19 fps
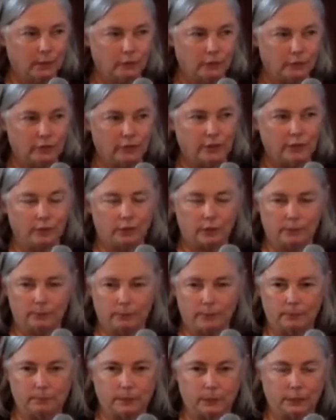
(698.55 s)
see the
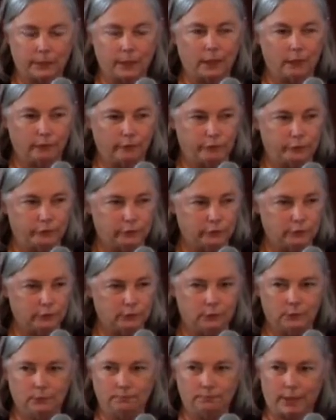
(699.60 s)
commitment
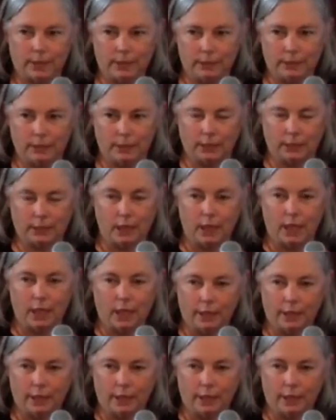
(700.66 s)
California's making,